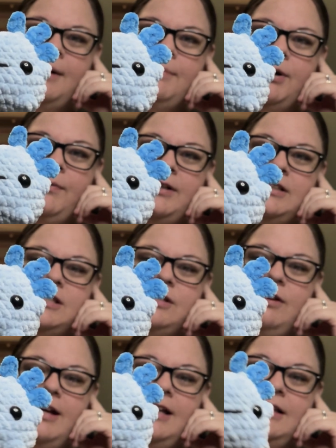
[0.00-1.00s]
but once you
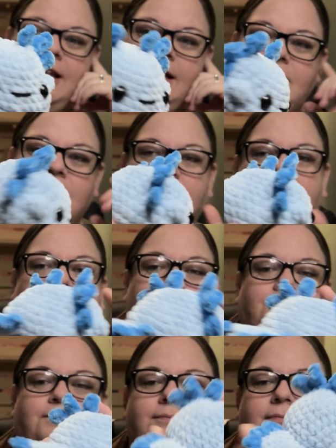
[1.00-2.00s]
get like the
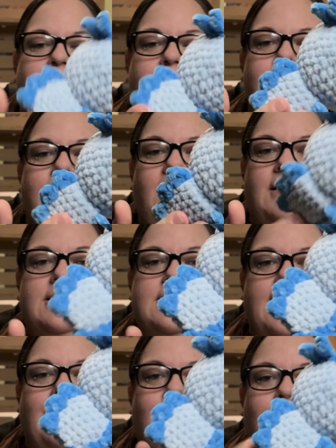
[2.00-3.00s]

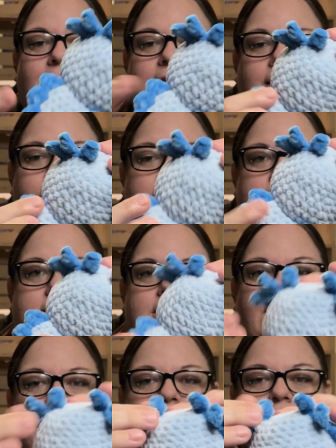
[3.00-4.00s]
tail and the
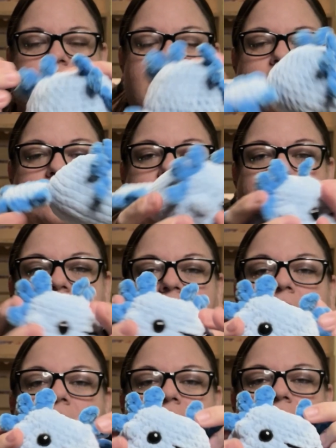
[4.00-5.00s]
details, it
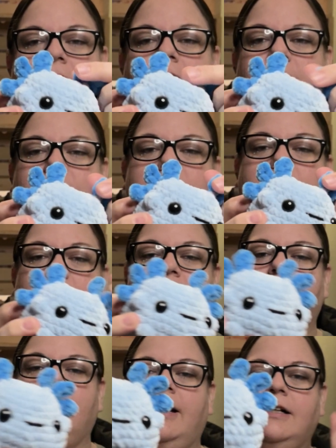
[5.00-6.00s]
looks like a
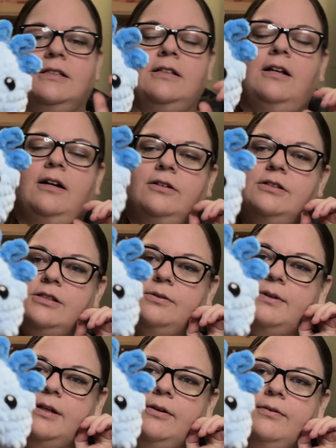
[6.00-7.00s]
little axolotl. It's so
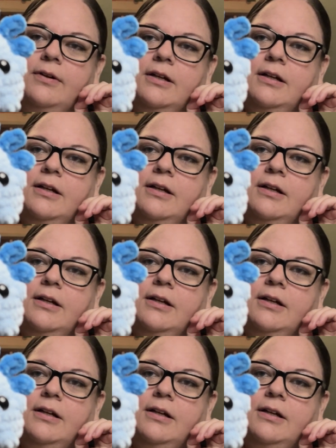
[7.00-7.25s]
cute.